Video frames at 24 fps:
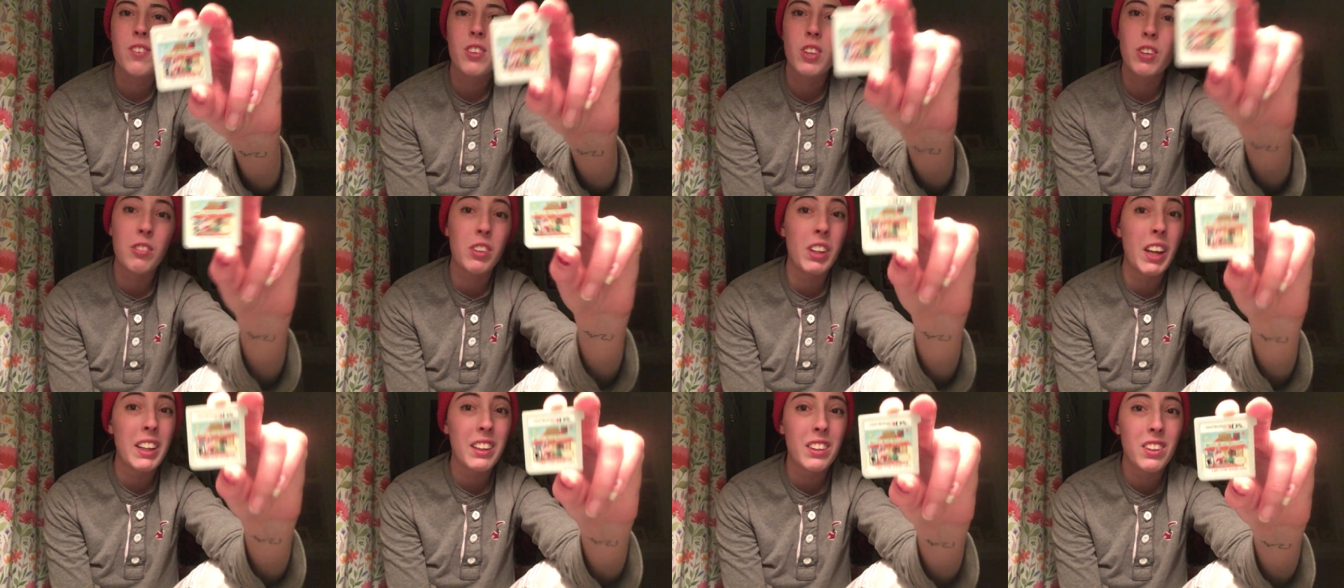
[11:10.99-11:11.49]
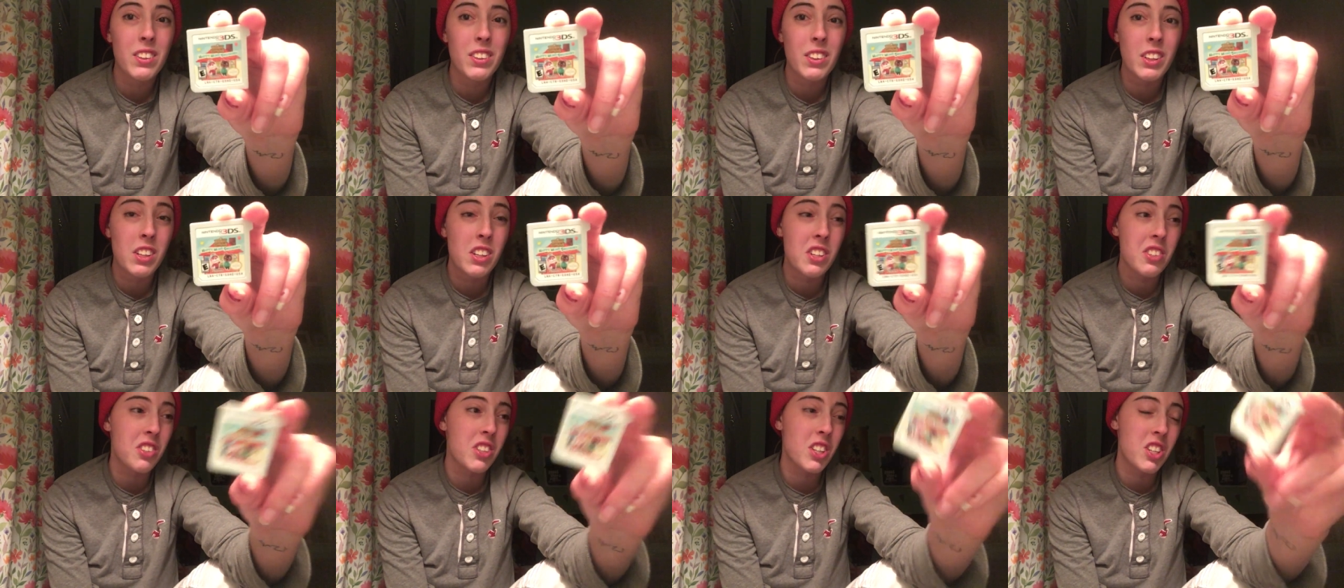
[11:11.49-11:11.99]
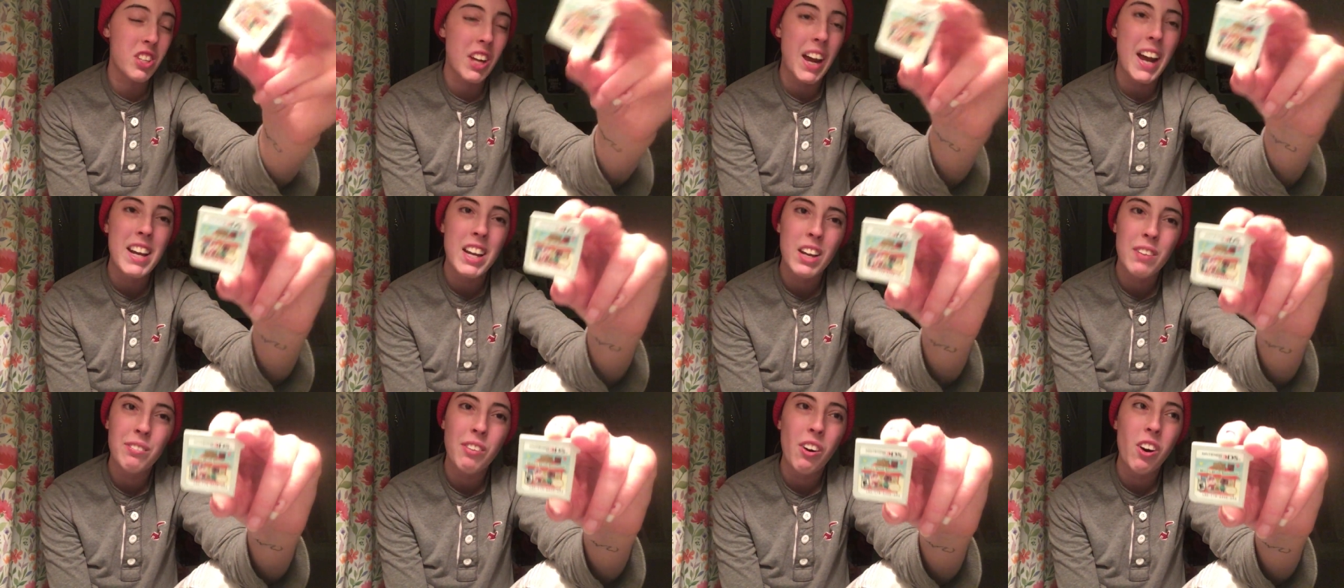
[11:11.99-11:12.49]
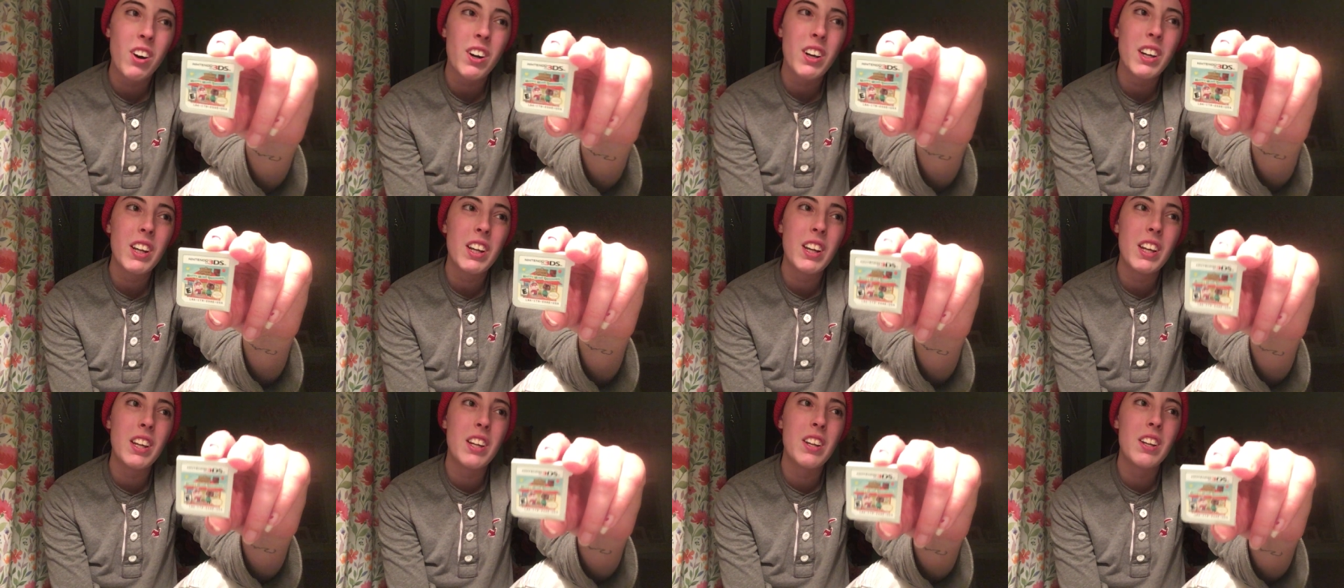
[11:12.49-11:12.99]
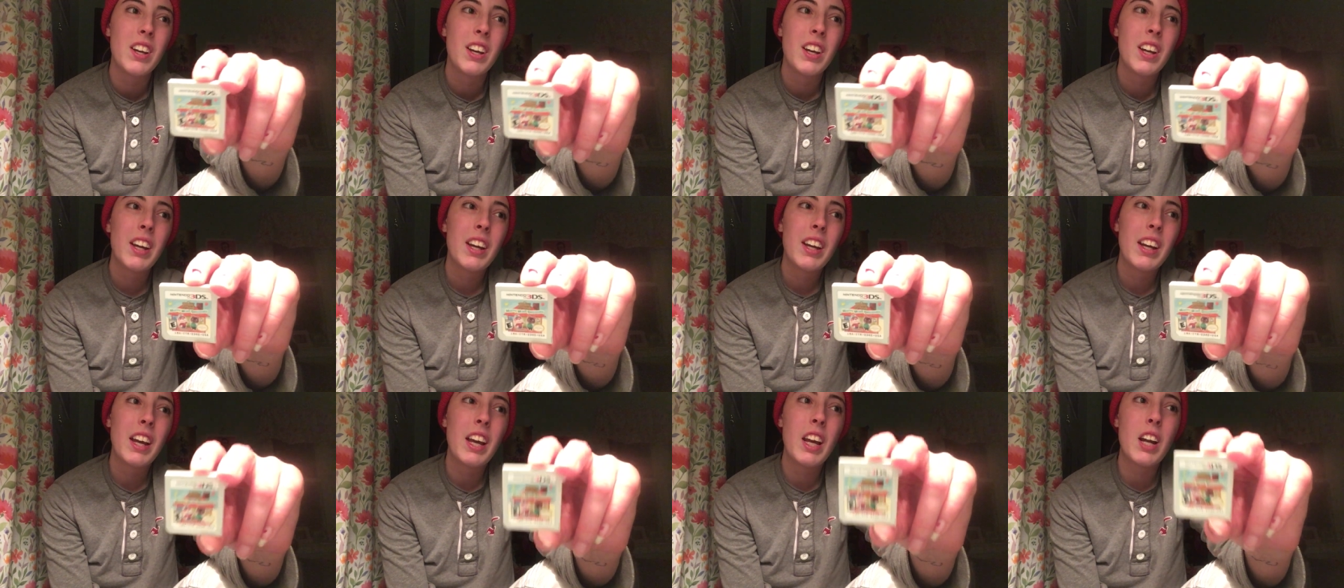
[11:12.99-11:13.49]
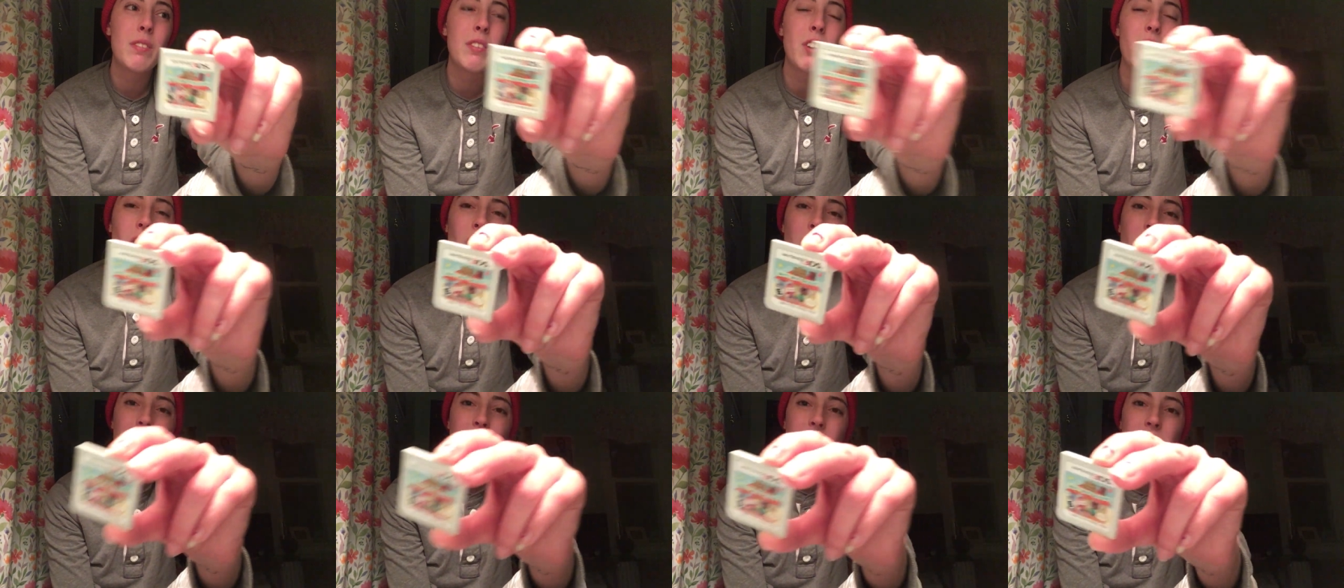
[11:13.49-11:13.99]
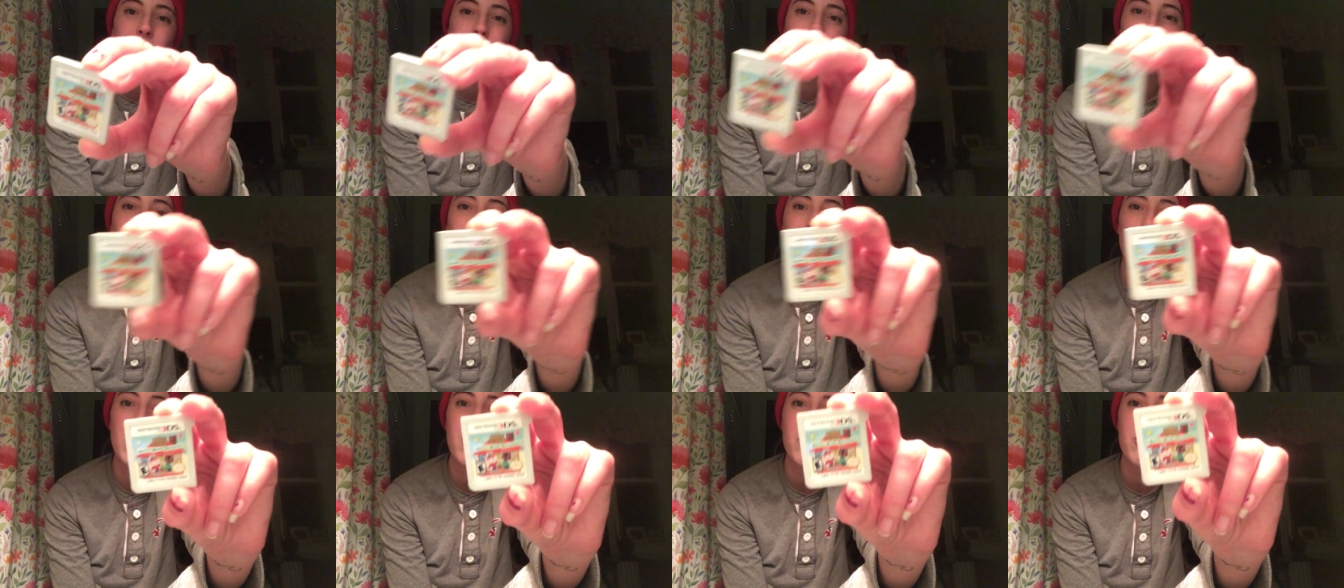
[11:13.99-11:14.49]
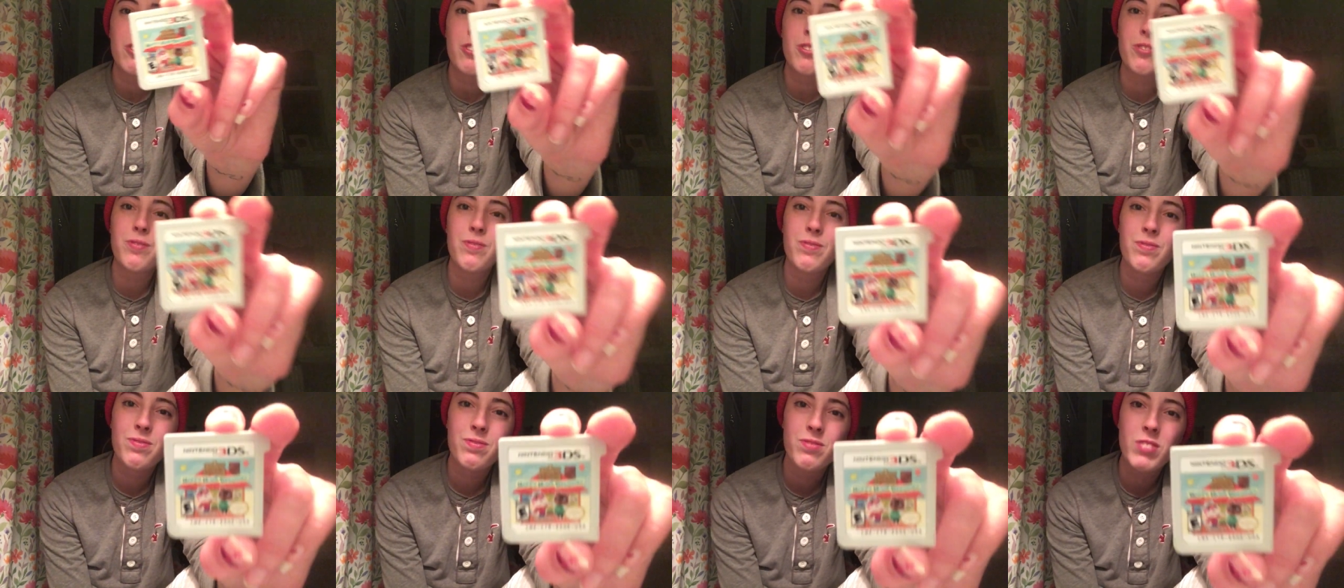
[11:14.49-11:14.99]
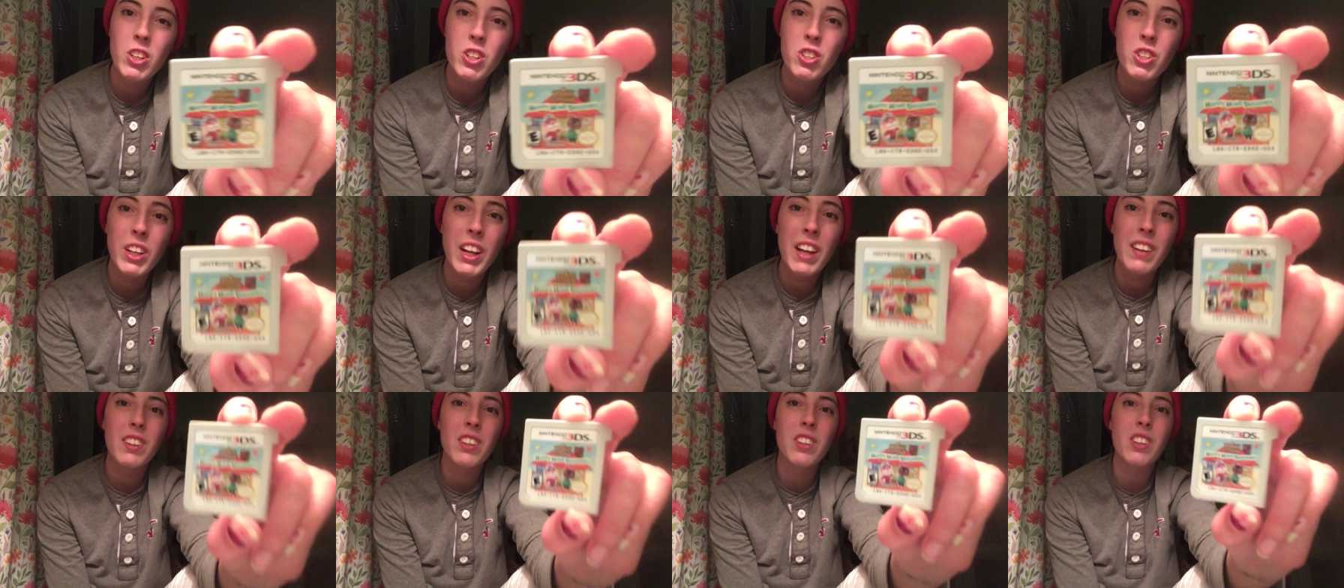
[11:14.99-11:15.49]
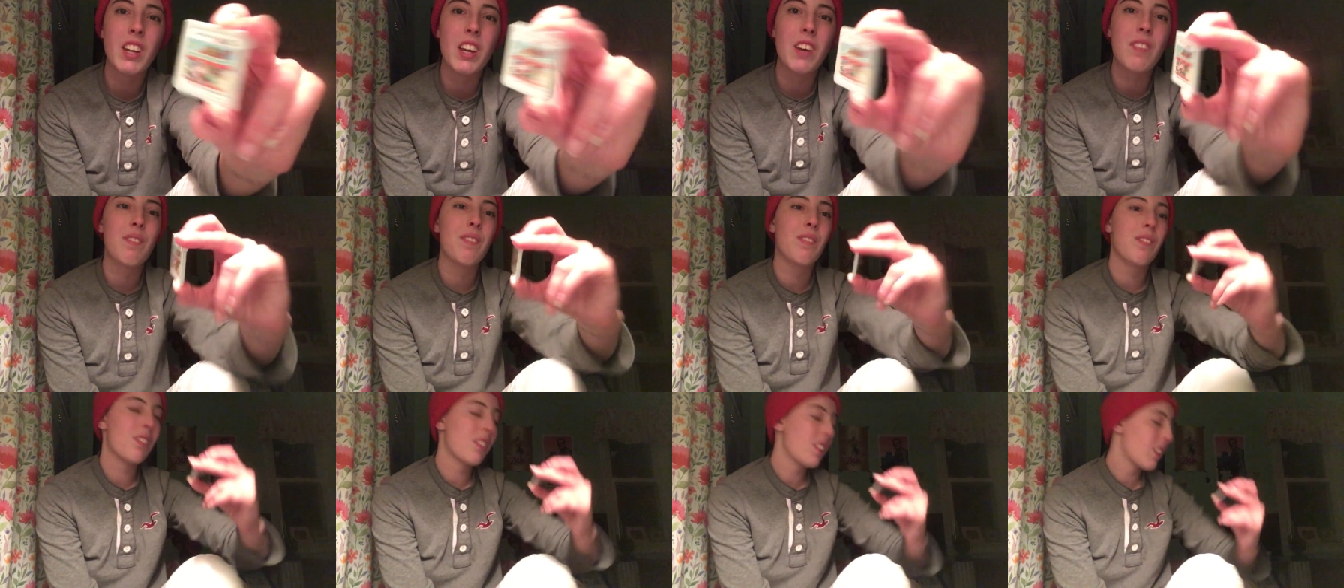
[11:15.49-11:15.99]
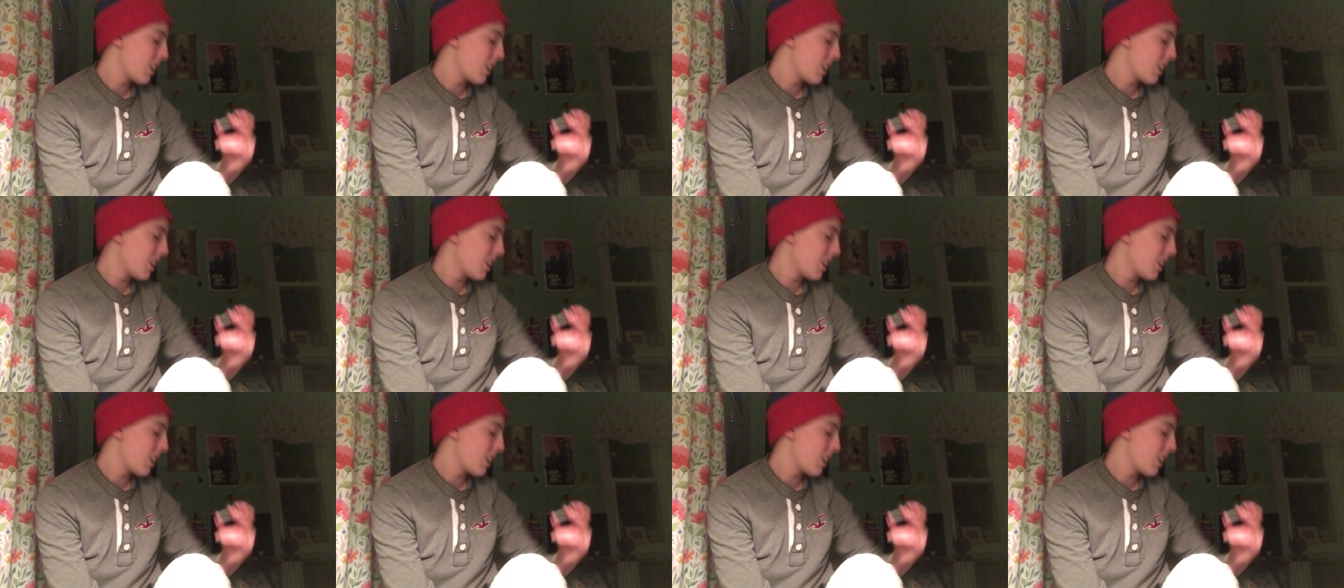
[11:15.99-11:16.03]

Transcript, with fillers: So if you like the, the, the designing part in Animal Crossing New Leaf, you should get this game.